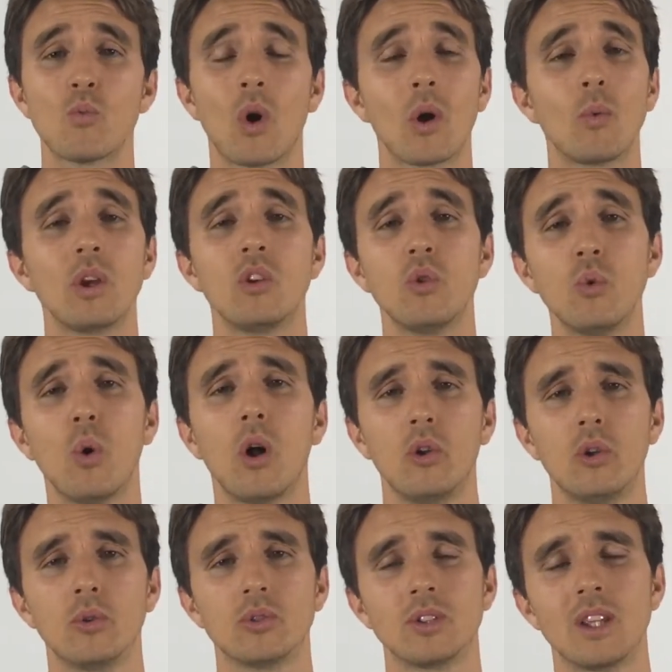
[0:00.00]
why we do all
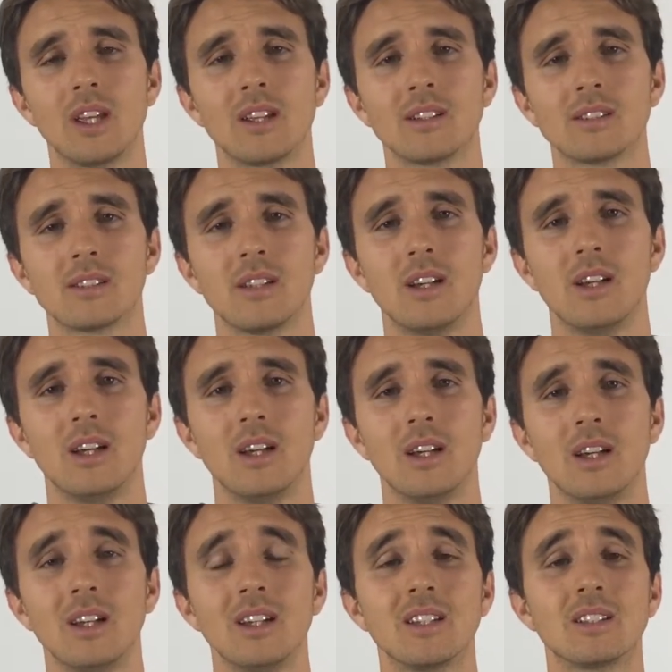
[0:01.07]
those things
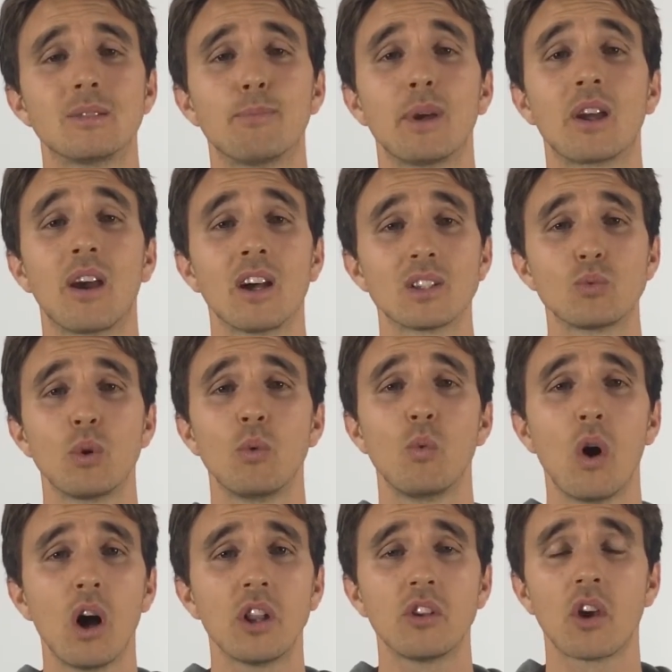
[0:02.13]
is because we
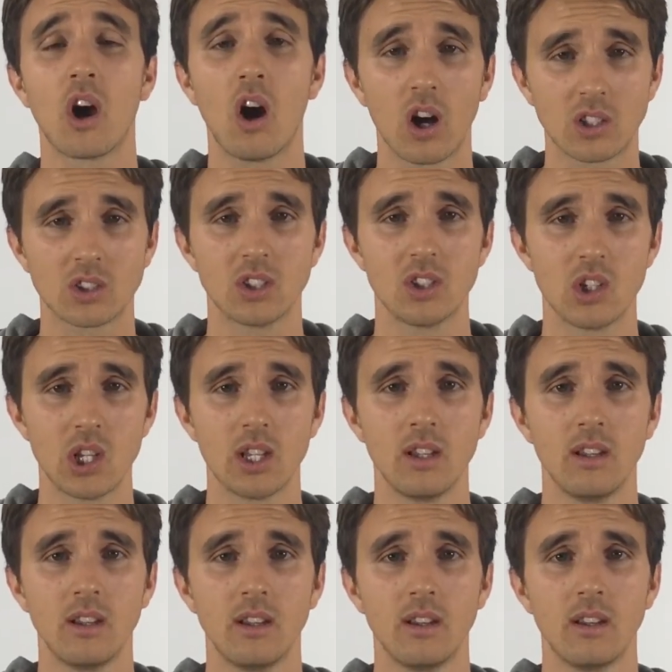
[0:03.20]
want oxygen.
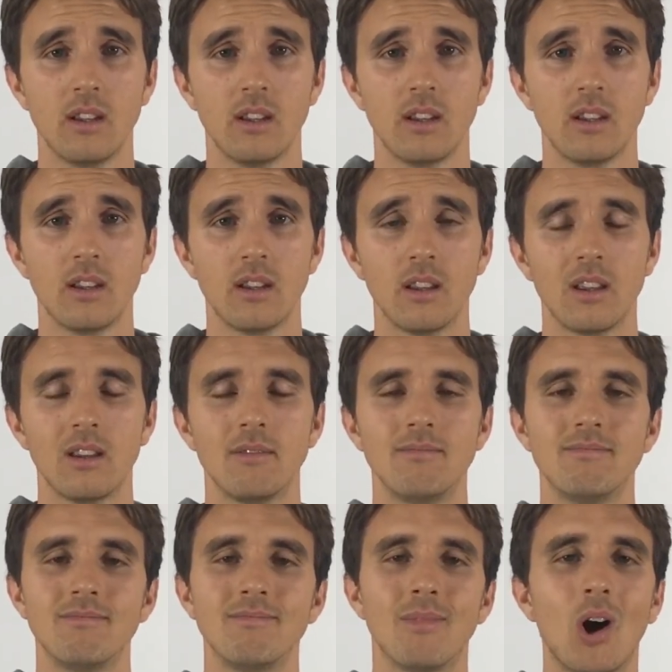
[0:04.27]

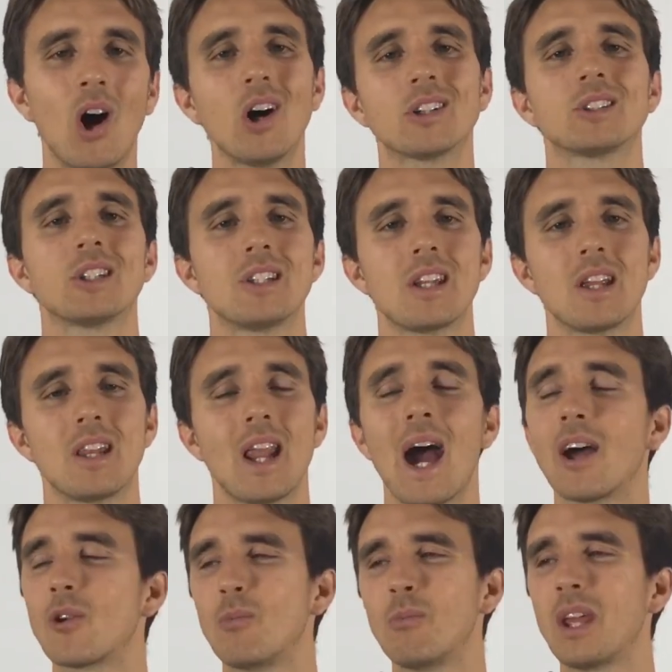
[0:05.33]
And oxygen,
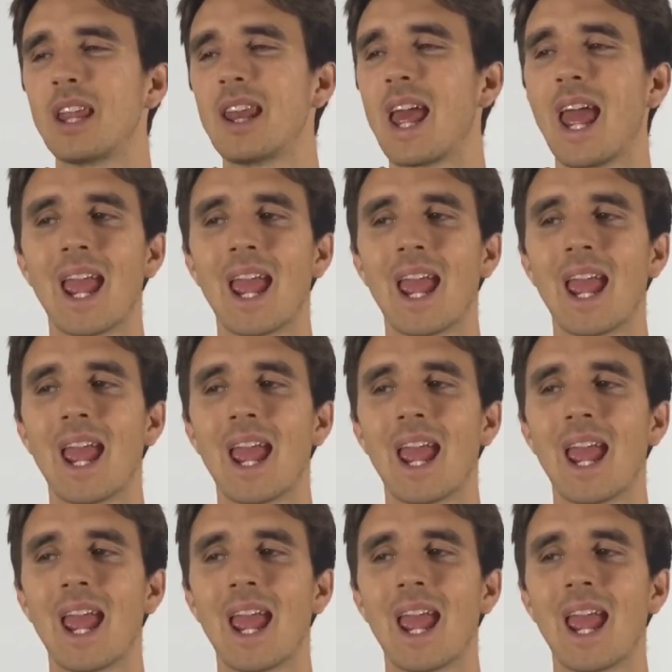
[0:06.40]
I don't mean